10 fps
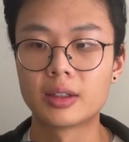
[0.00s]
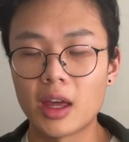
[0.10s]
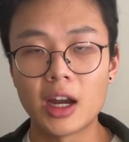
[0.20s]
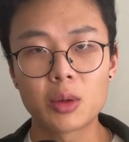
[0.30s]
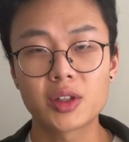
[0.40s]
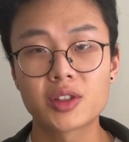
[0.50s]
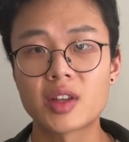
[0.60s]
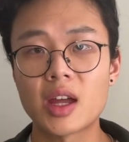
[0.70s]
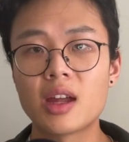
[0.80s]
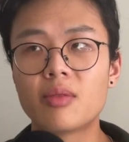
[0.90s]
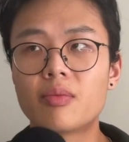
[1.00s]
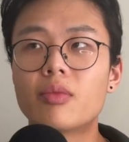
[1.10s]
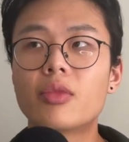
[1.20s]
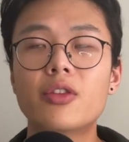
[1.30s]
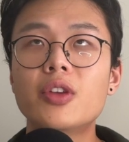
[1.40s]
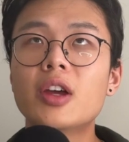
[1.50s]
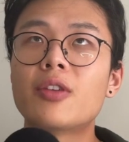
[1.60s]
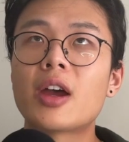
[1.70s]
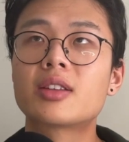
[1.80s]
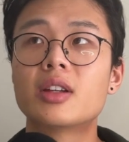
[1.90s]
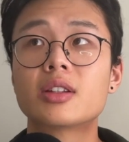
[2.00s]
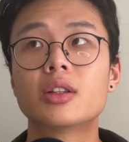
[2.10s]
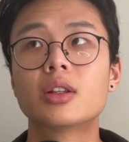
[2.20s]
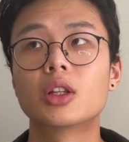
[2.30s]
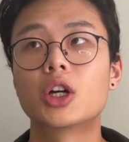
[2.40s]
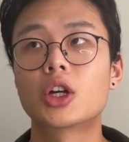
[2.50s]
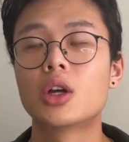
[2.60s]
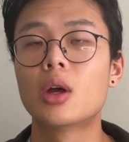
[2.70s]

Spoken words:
And I will say the VFX doesn't look